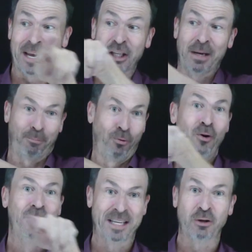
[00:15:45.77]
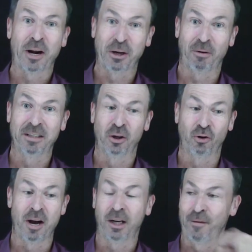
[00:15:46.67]
So he actually proved 180 degrees in a
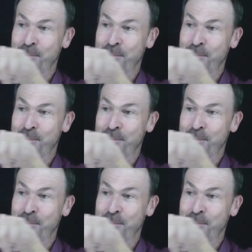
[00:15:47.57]
triangle.